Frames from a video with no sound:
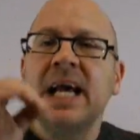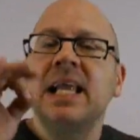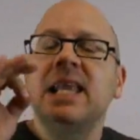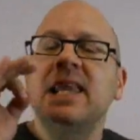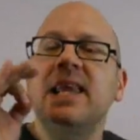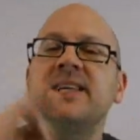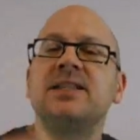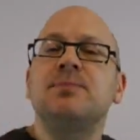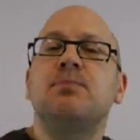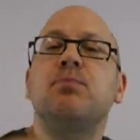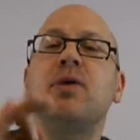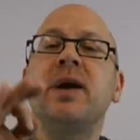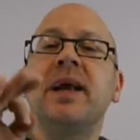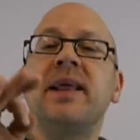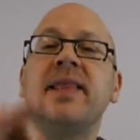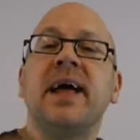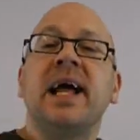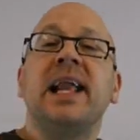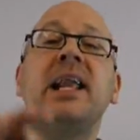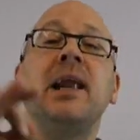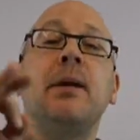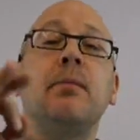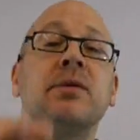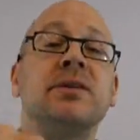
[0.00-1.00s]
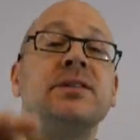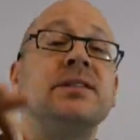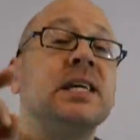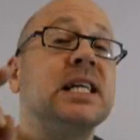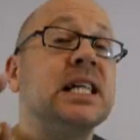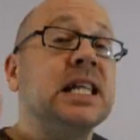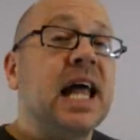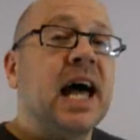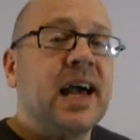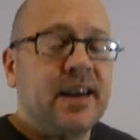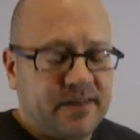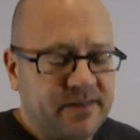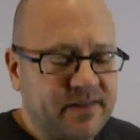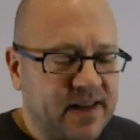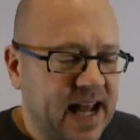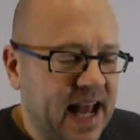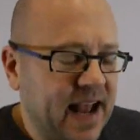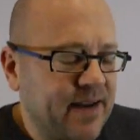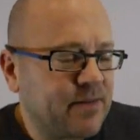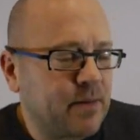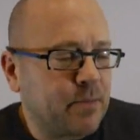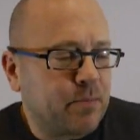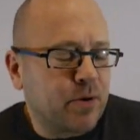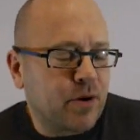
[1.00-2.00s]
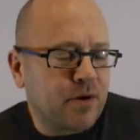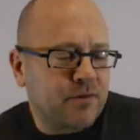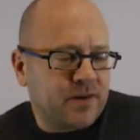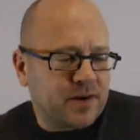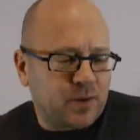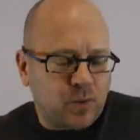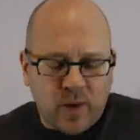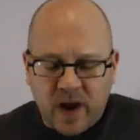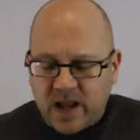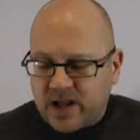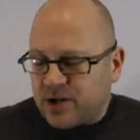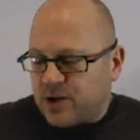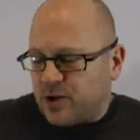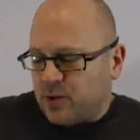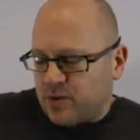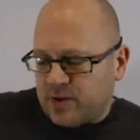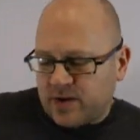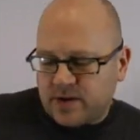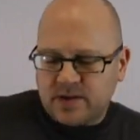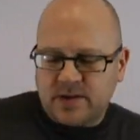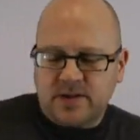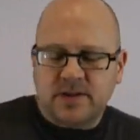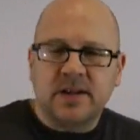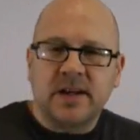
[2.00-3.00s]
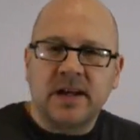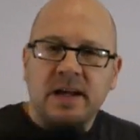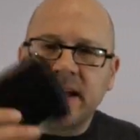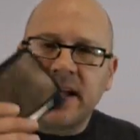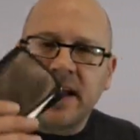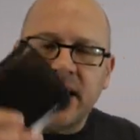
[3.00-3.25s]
let's bring that number to life. And I have the perfect way to do this.